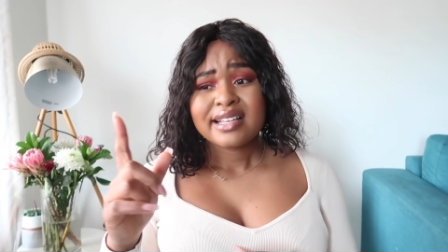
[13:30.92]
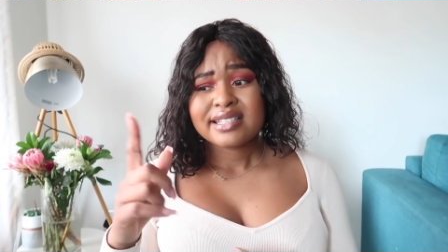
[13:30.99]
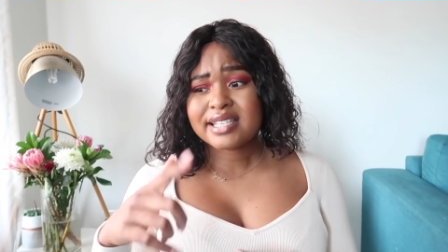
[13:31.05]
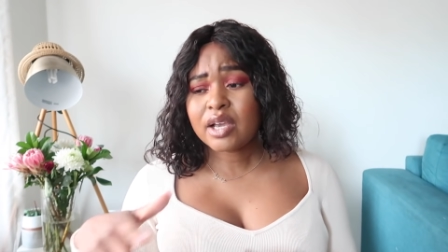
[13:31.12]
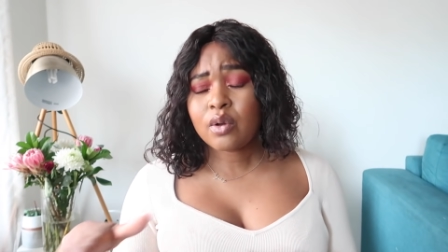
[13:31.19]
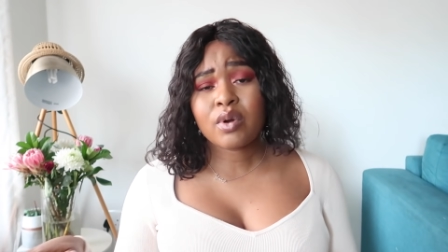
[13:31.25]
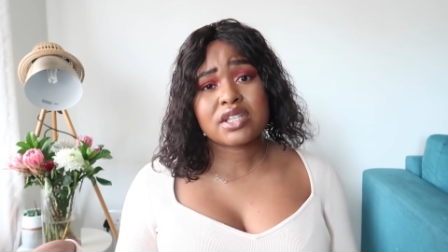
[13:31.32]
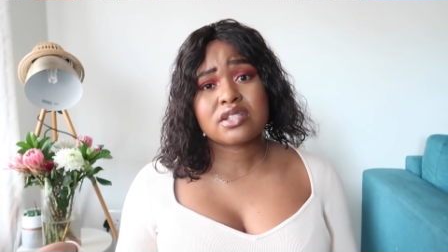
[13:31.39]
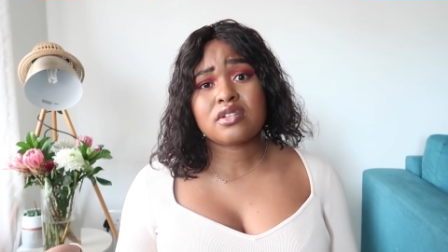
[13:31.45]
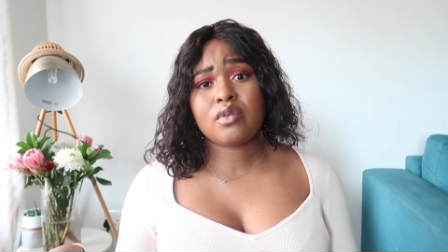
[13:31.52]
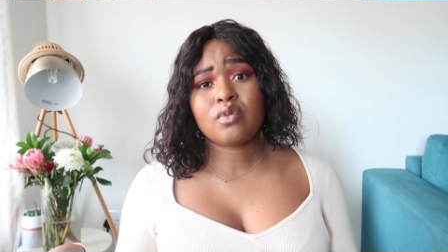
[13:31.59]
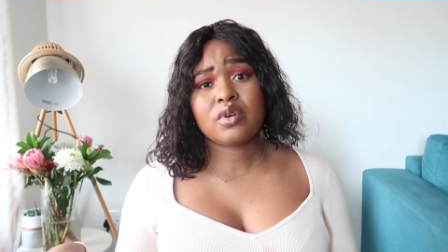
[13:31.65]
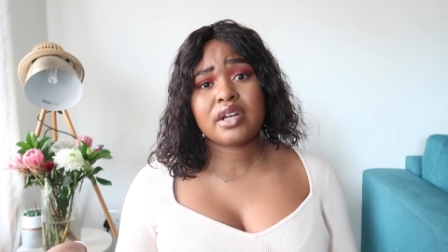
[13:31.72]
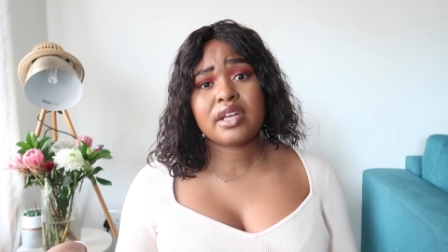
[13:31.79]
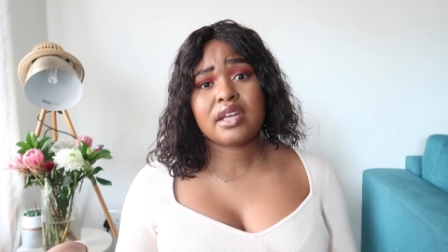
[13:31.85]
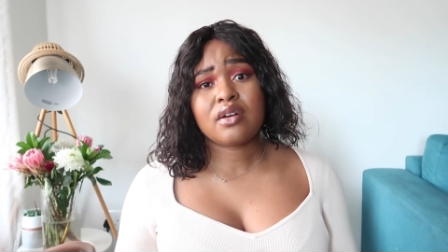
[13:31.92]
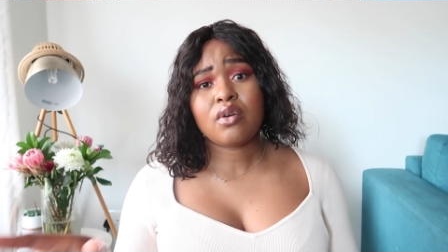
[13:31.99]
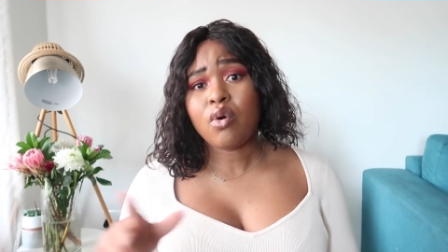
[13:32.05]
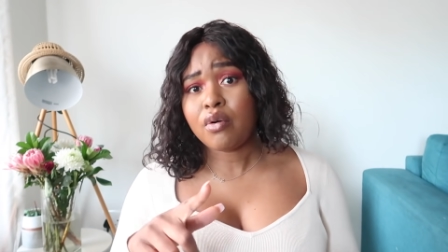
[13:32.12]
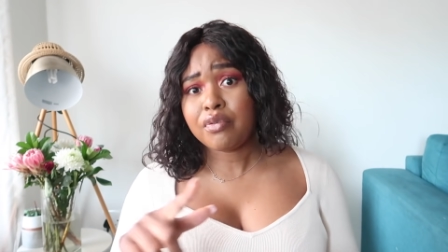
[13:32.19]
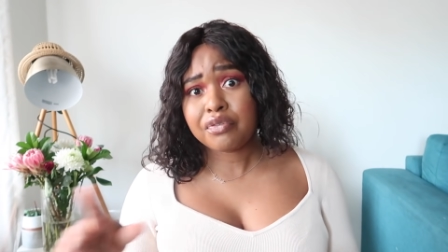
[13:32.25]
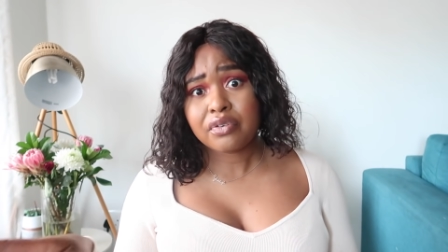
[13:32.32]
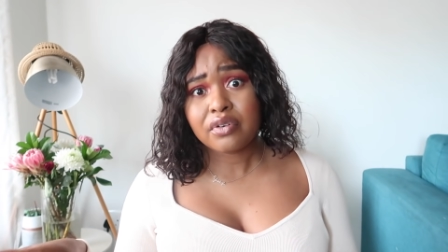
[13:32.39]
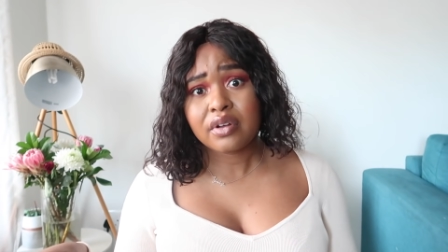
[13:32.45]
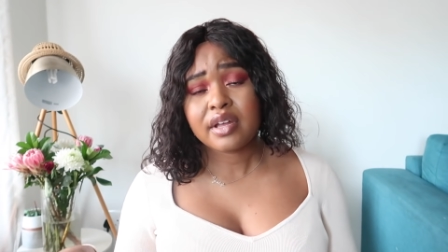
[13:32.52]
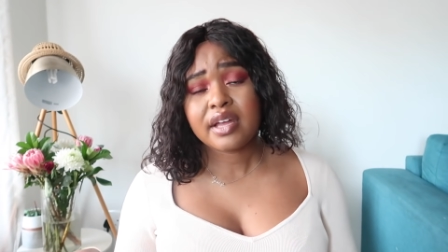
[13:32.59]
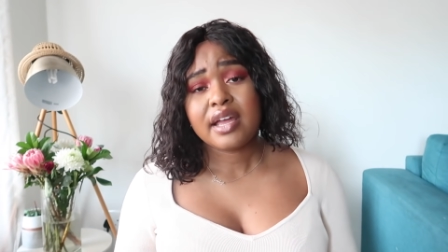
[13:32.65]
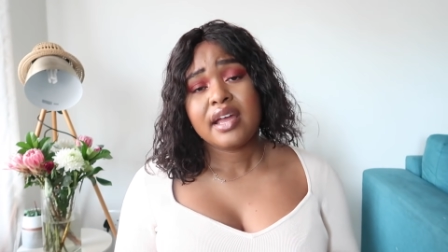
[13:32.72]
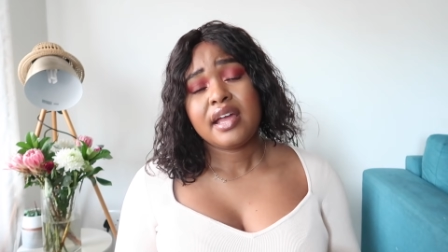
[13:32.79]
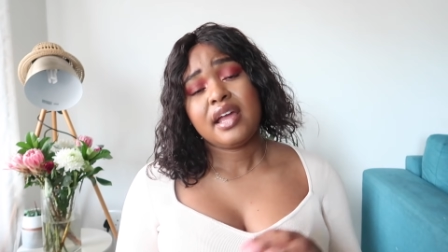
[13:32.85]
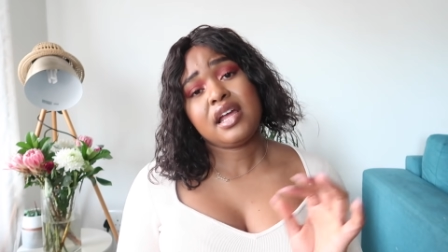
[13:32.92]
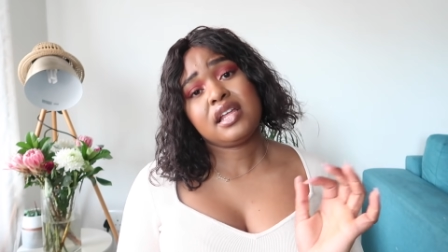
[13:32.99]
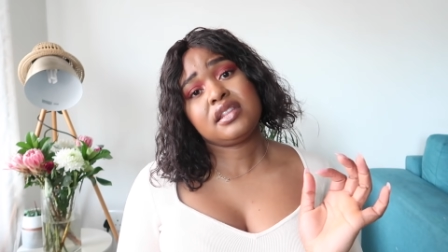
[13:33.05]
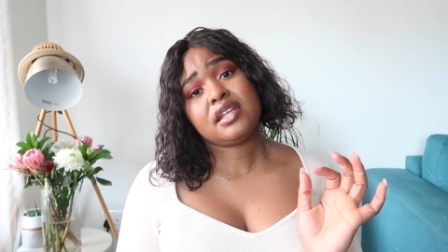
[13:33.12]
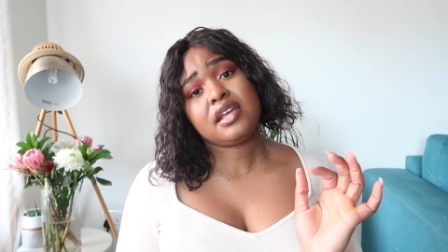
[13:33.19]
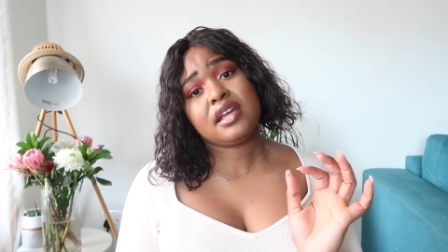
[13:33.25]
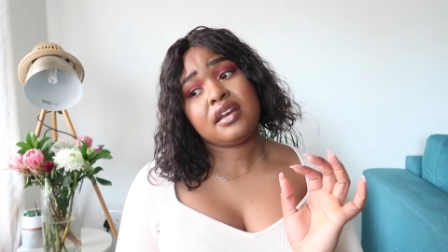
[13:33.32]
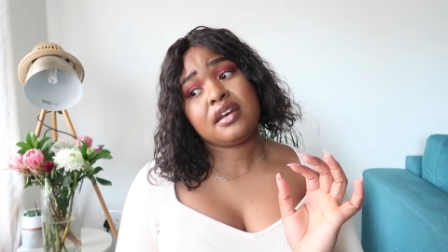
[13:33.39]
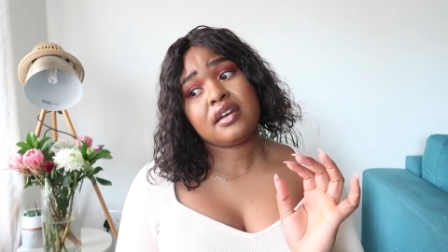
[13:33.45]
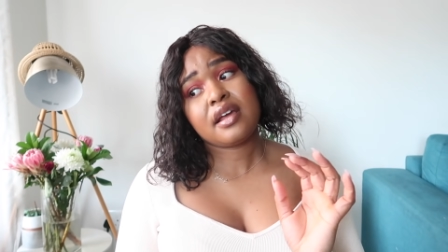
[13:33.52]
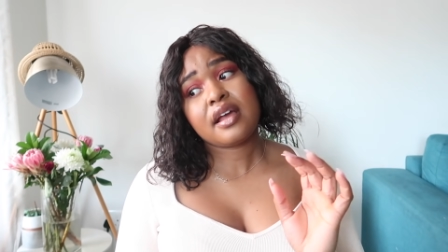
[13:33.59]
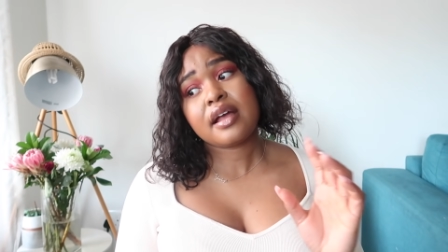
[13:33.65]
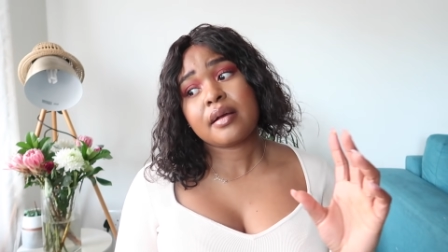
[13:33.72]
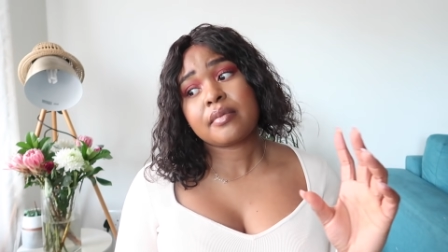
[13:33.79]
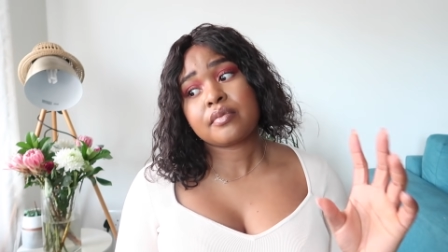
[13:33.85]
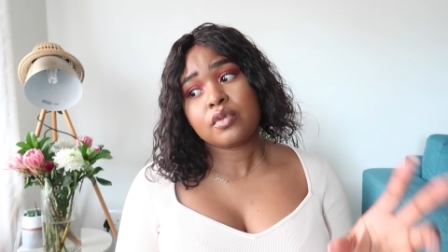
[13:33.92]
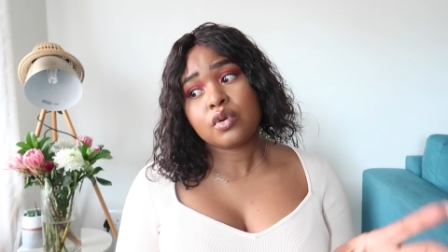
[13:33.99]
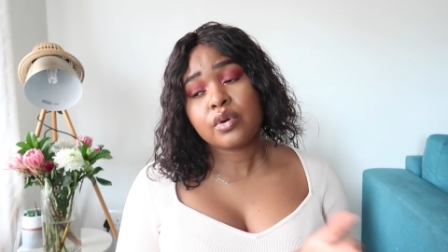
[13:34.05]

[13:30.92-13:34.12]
take what's not working off, and then um,